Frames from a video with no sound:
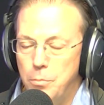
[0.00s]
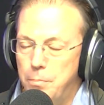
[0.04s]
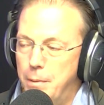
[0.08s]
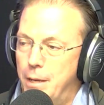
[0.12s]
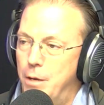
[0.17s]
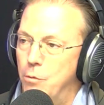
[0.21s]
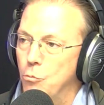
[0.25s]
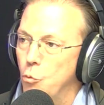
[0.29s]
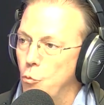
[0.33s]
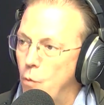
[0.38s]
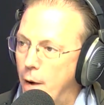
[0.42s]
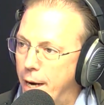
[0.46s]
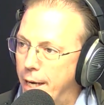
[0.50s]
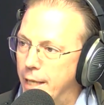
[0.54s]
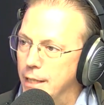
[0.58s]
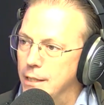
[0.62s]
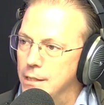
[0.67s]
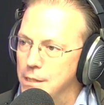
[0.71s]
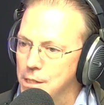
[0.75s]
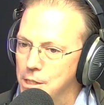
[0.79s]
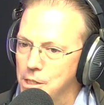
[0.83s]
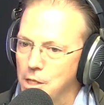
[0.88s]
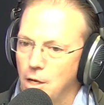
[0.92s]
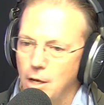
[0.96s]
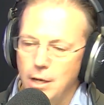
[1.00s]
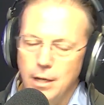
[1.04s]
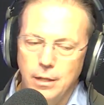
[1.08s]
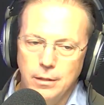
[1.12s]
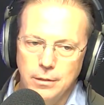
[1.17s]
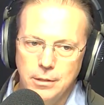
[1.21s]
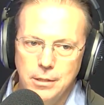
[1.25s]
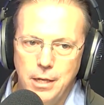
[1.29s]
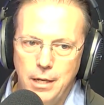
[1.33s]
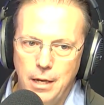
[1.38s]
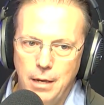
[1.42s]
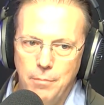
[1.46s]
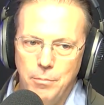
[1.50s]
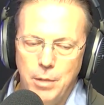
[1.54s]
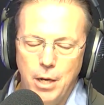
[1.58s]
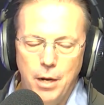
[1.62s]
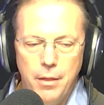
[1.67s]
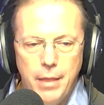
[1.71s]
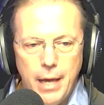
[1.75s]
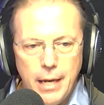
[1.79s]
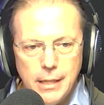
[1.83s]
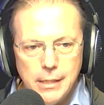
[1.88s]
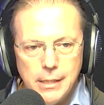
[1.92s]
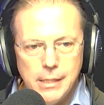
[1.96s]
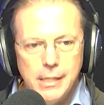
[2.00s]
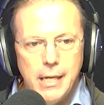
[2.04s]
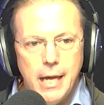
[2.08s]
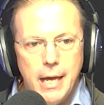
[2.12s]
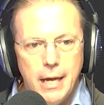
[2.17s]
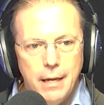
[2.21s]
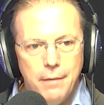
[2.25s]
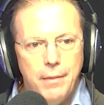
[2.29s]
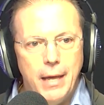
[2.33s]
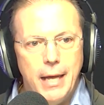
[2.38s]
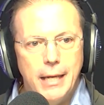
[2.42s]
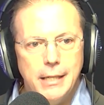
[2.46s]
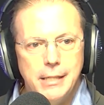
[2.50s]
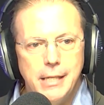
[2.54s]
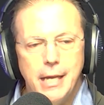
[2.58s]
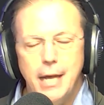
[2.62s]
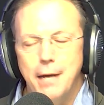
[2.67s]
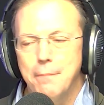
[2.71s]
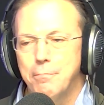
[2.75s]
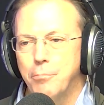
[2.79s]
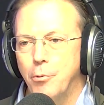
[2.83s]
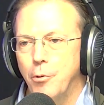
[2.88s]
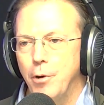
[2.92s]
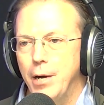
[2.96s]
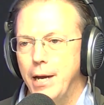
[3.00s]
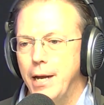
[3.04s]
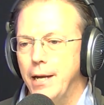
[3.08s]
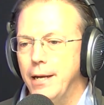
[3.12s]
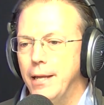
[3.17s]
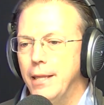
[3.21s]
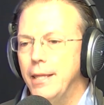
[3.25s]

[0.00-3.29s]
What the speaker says: would be reconciled to him. You know, that's our prayer.